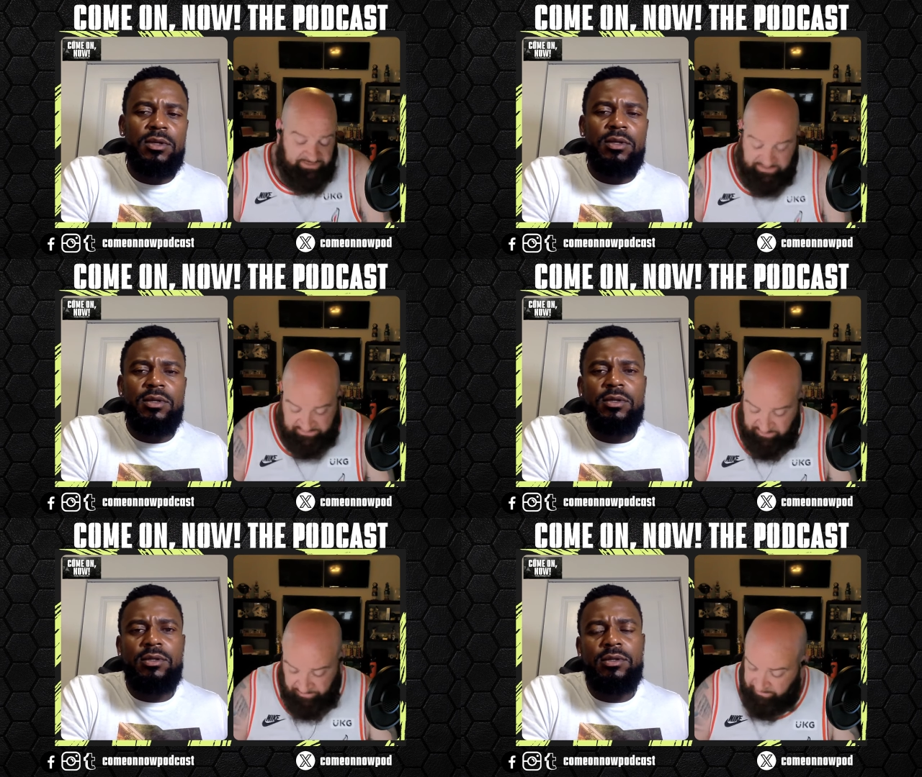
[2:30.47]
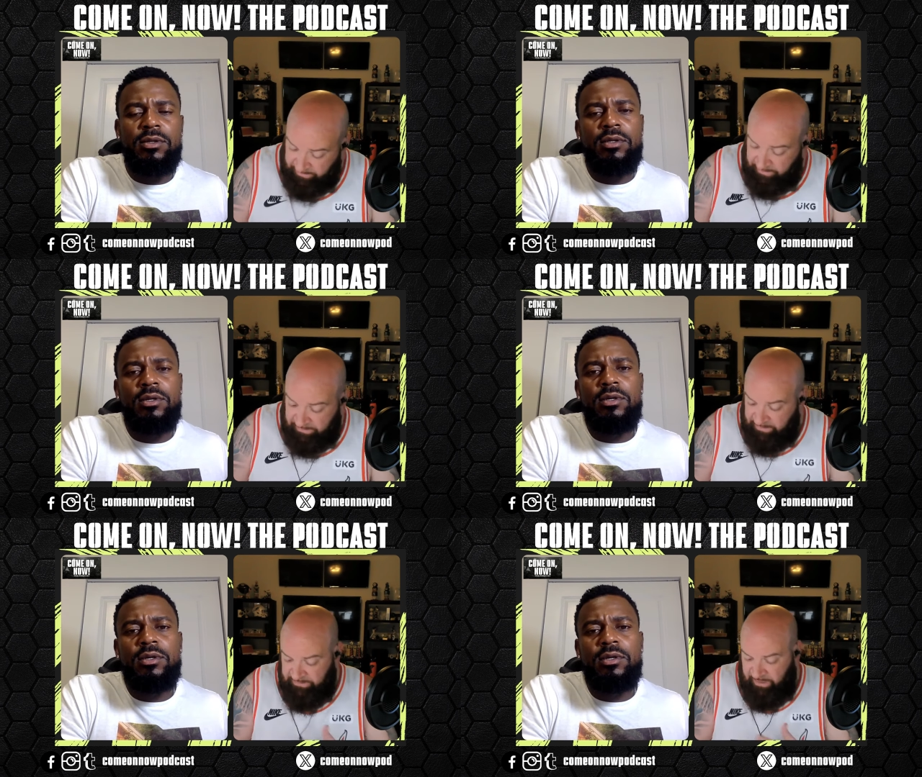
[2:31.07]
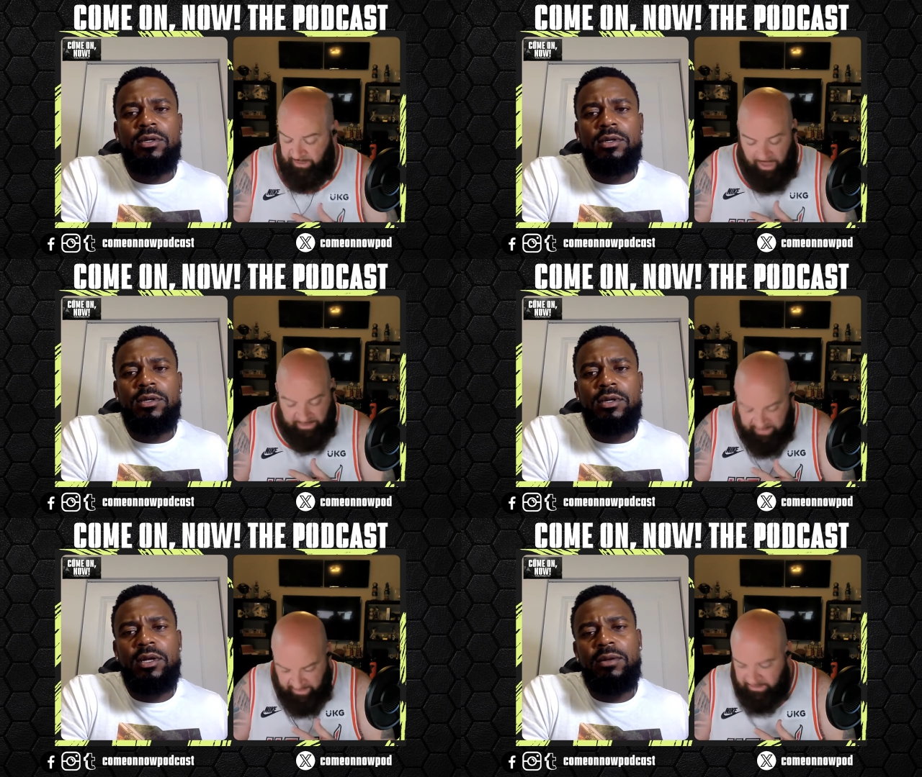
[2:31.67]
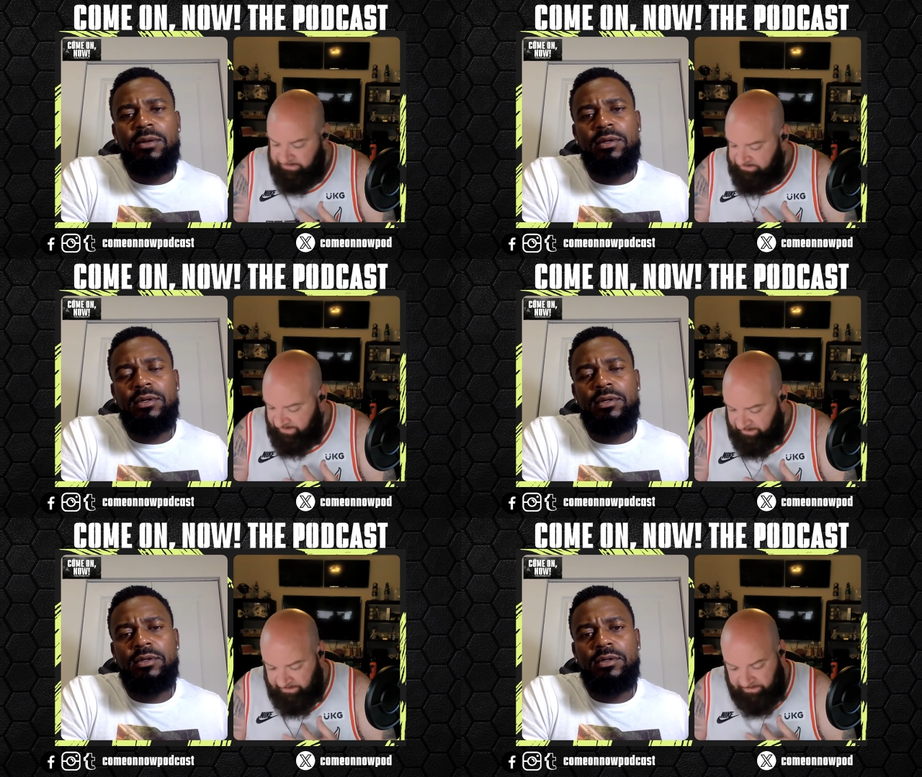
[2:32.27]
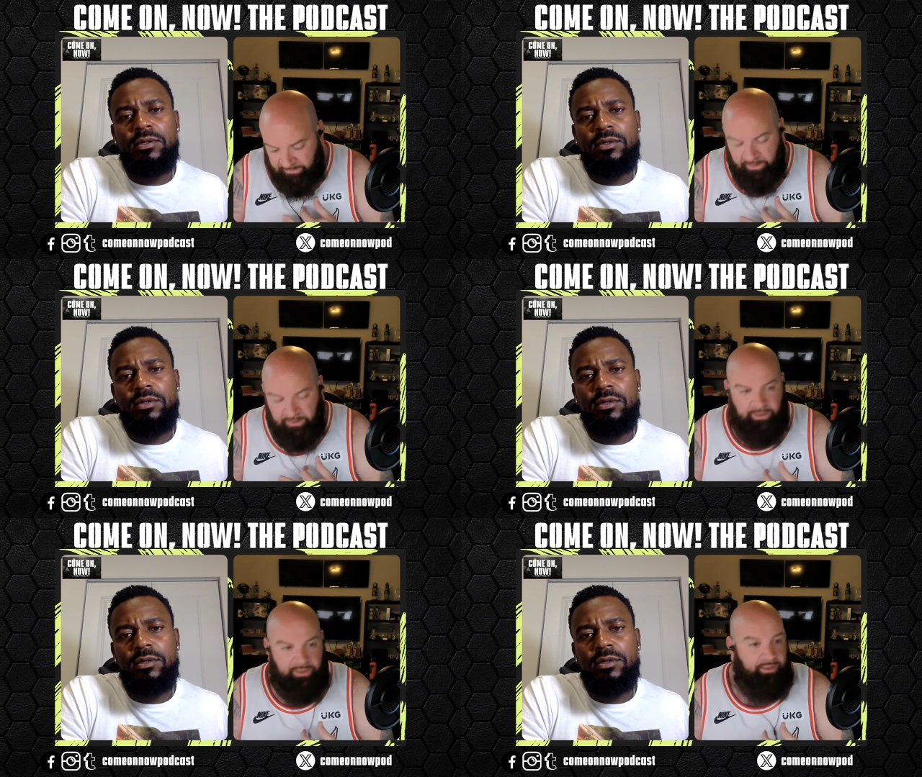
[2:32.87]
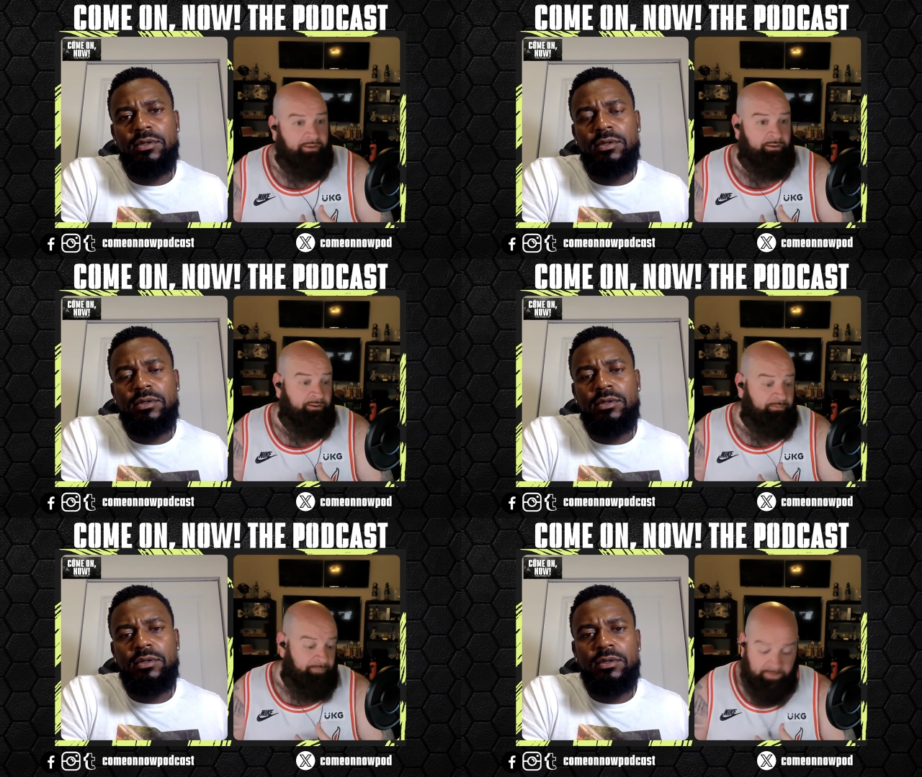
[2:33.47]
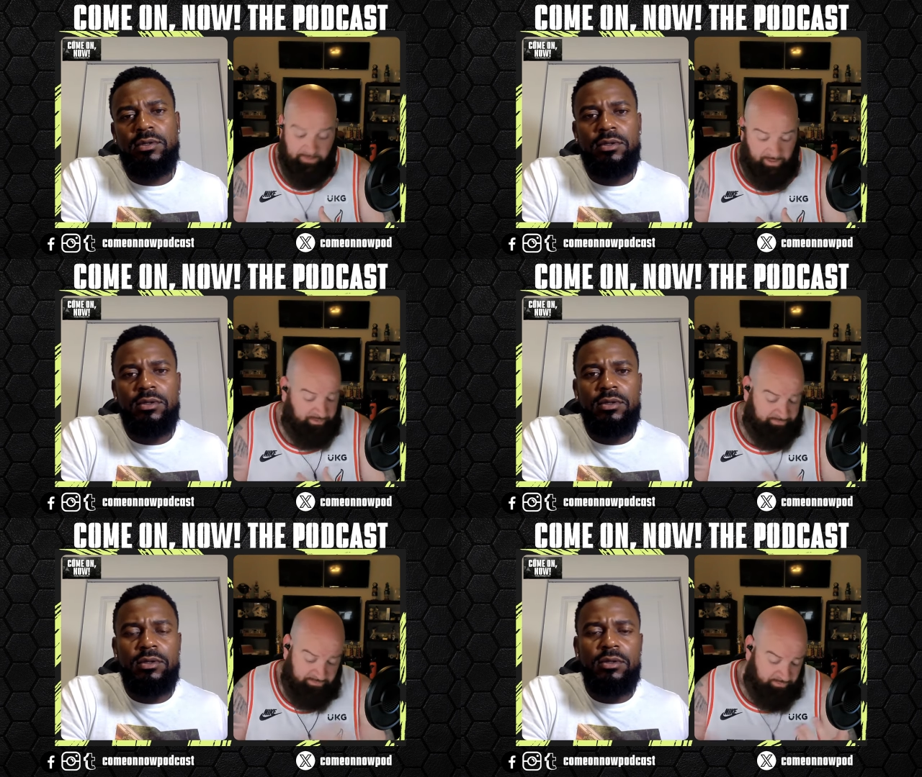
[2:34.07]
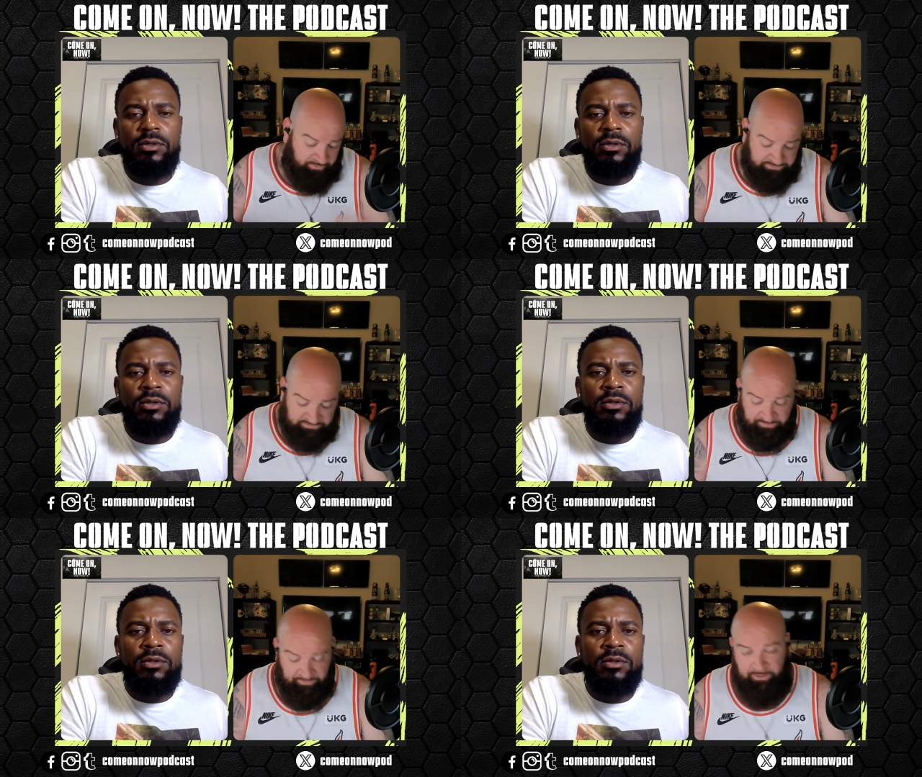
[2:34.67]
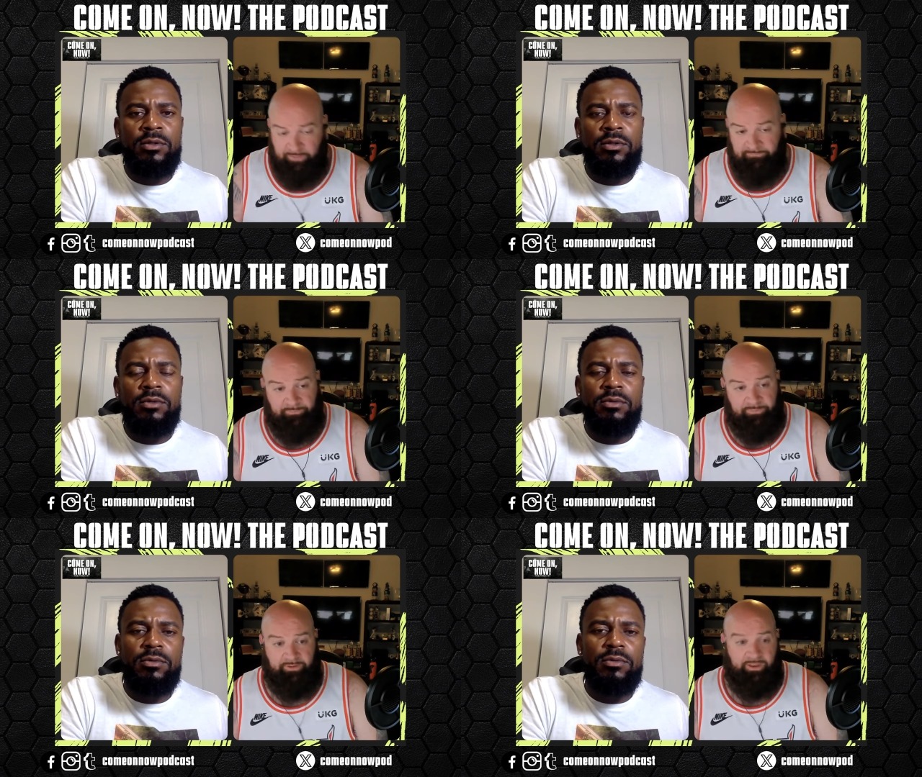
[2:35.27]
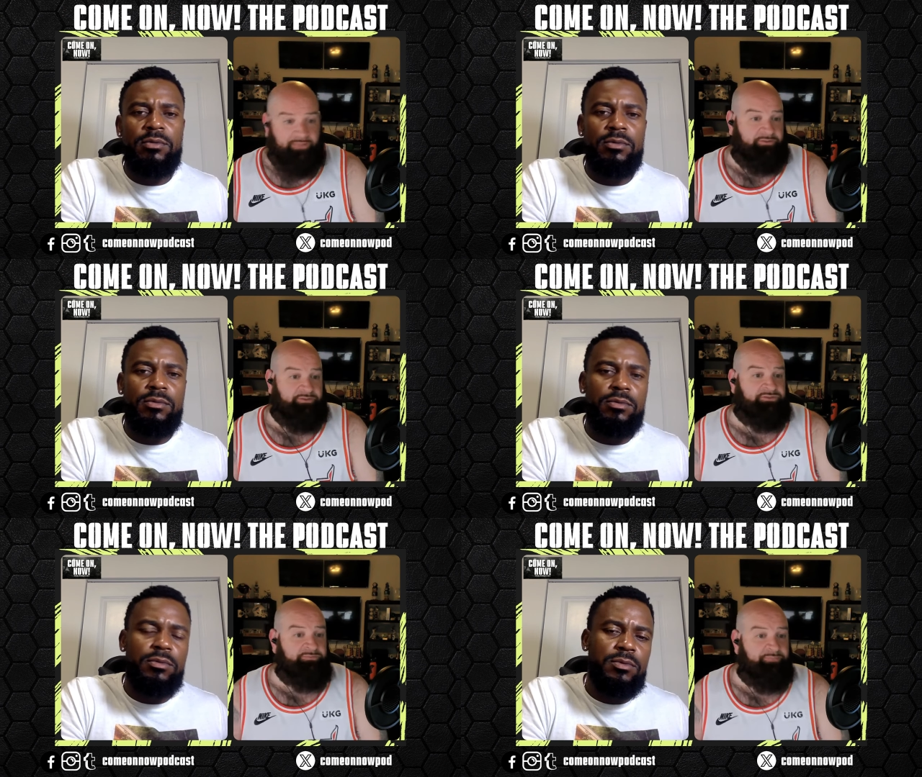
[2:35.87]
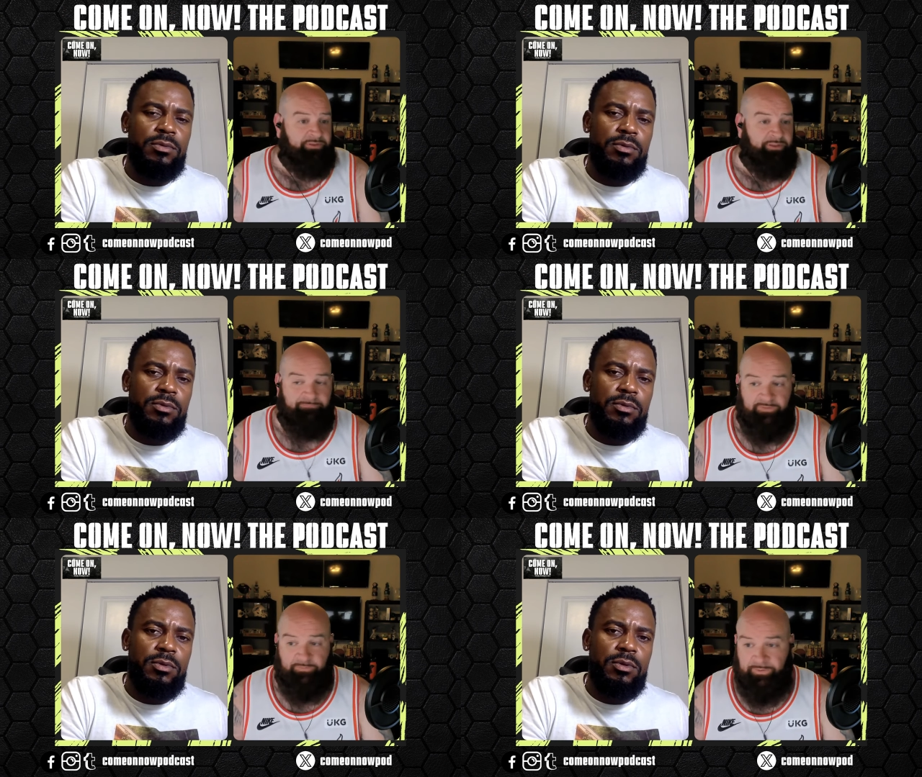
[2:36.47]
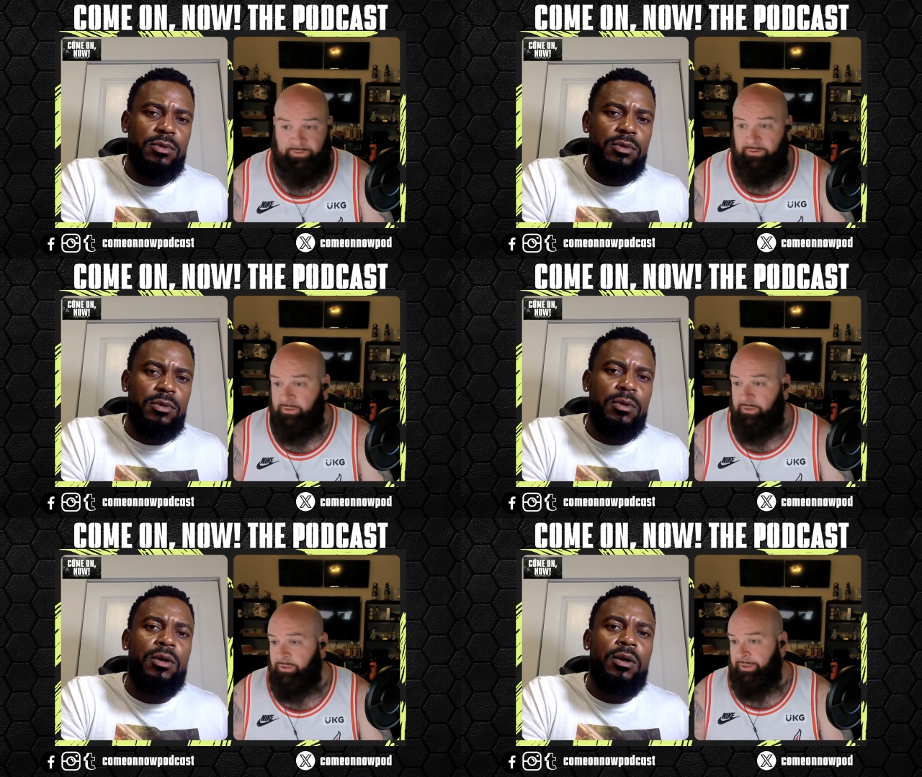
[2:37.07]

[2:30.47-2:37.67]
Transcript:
Speaker 1: isn't to me. I cannot stand it. And I think Jokic is going to be the MVP again. I think he should be the MVP.